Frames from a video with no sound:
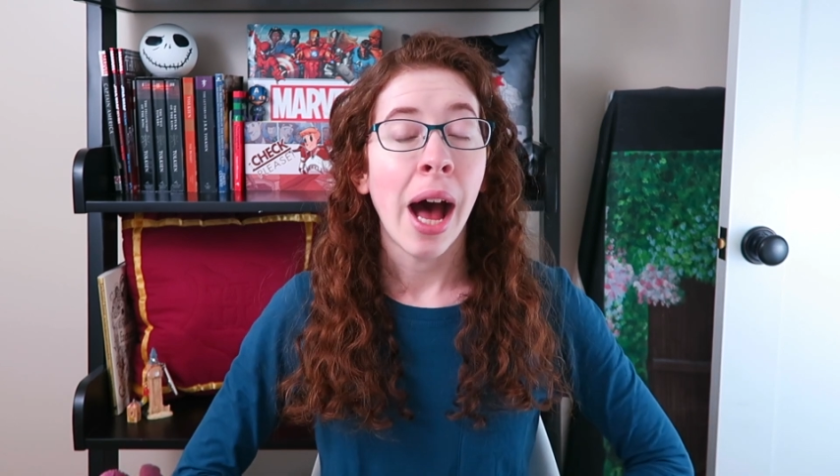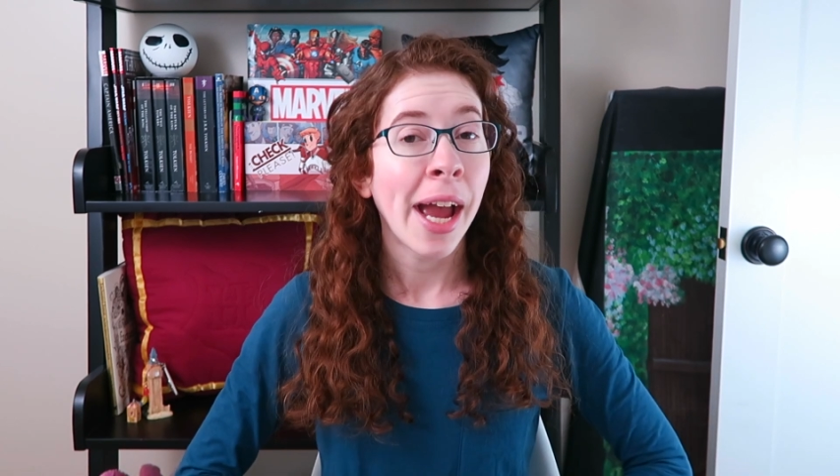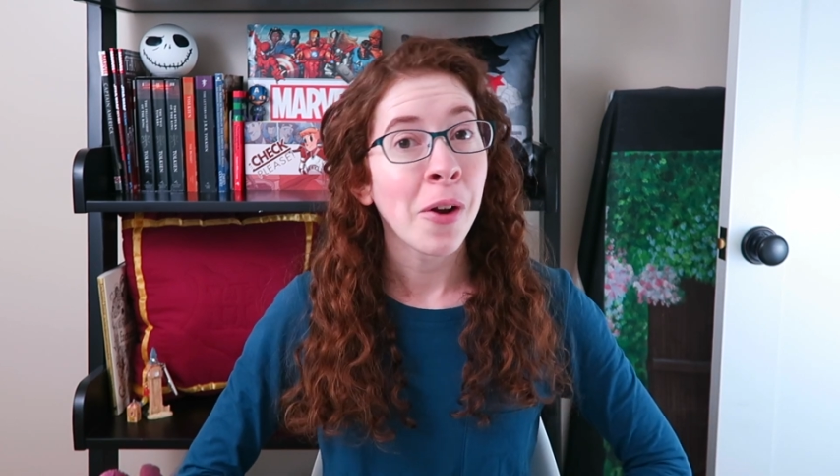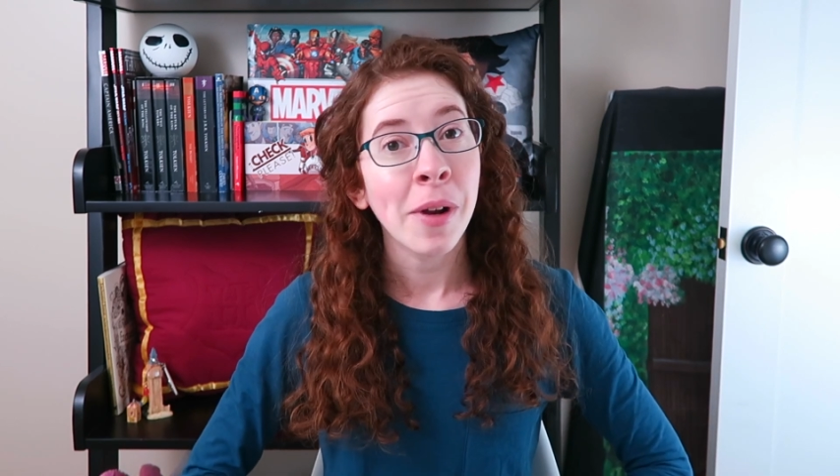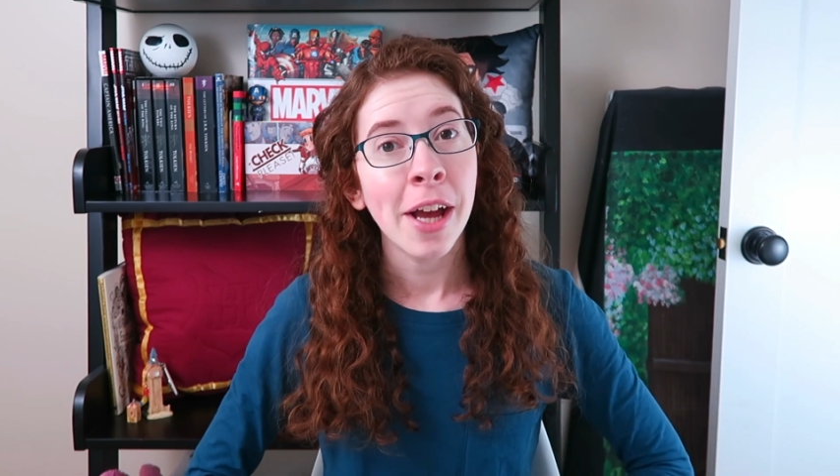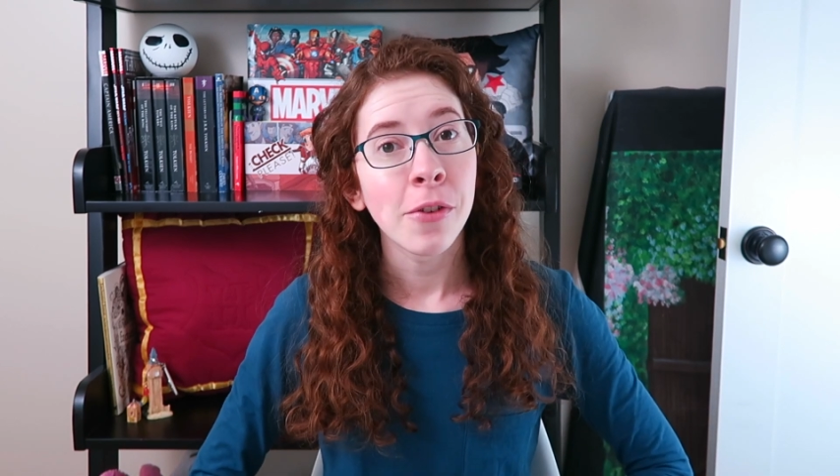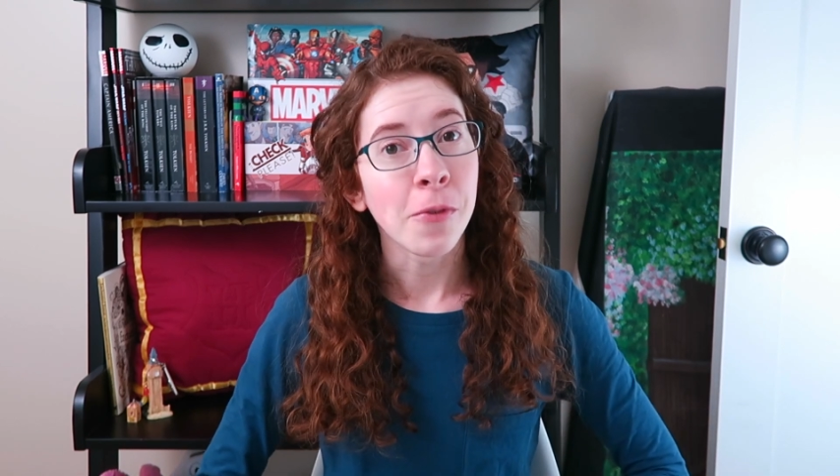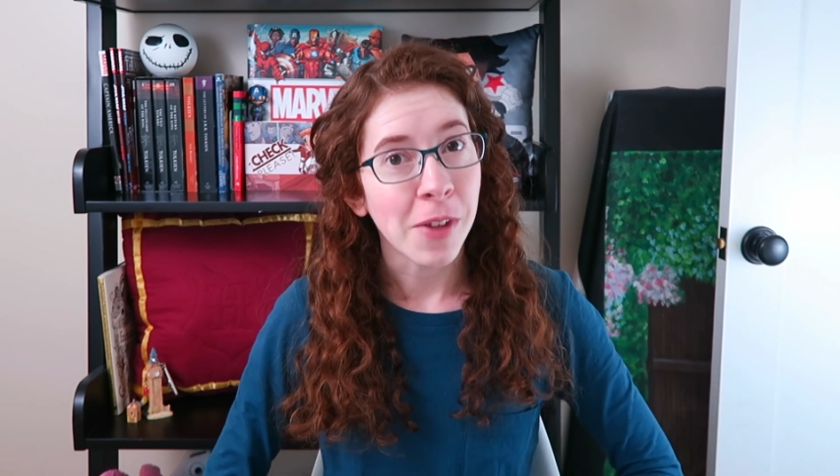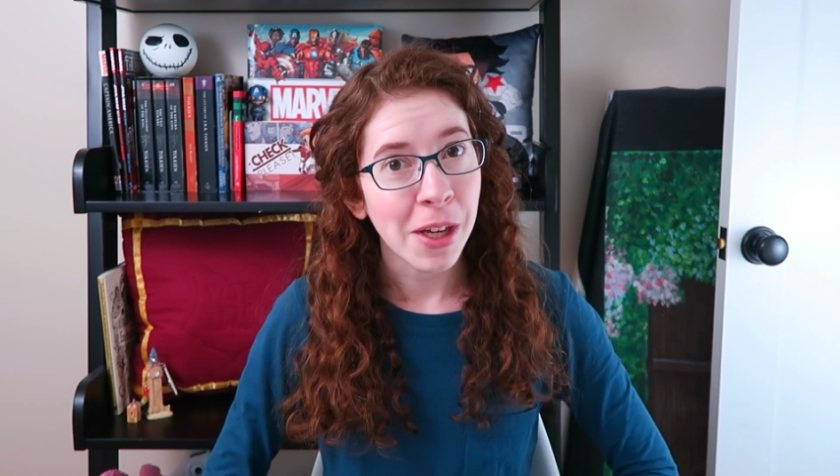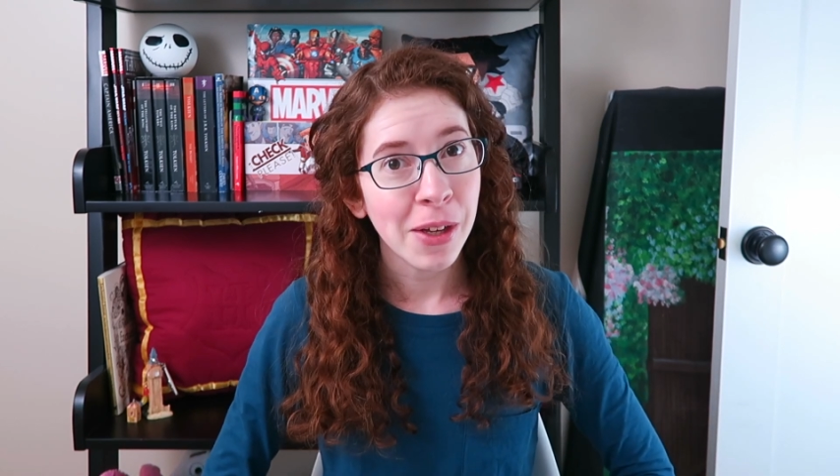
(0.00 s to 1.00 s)
I don't have a
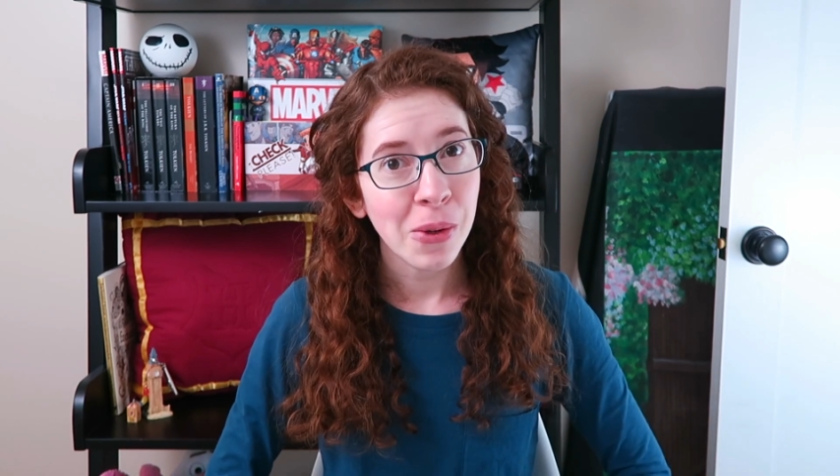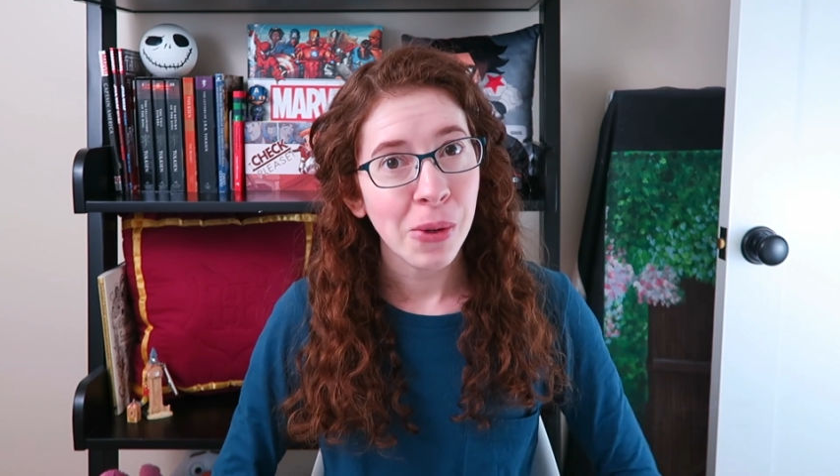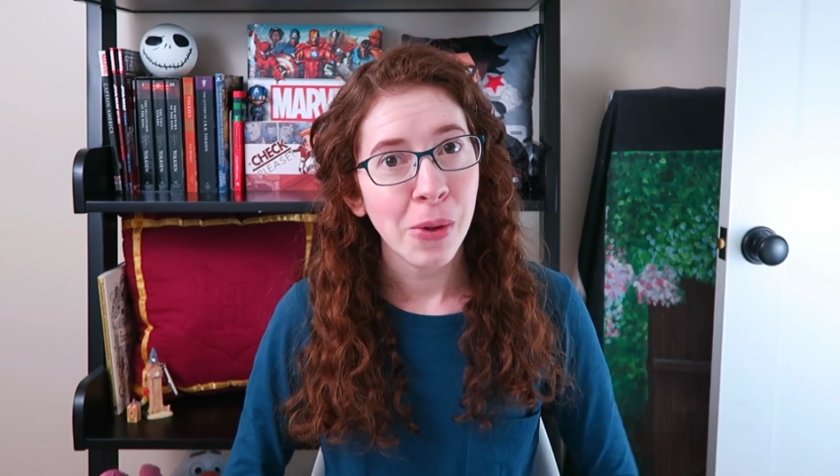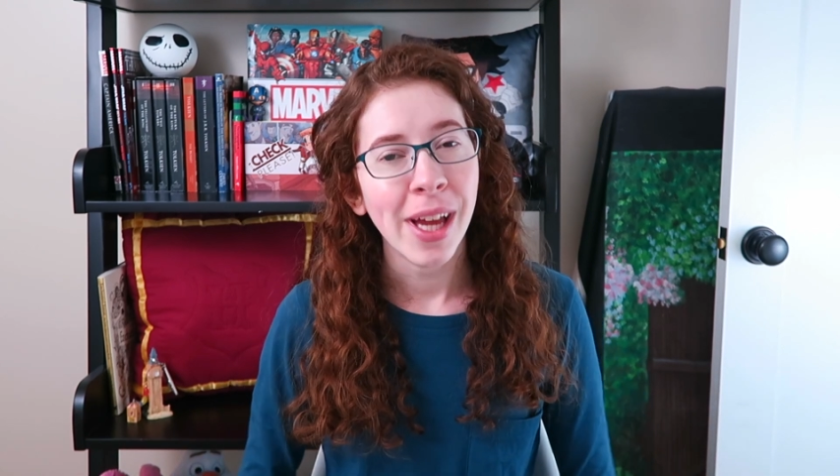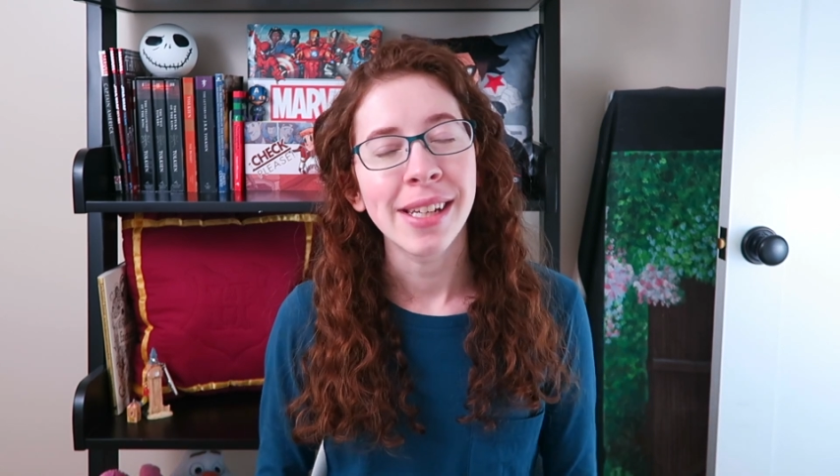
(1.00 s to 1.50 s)
vehicle,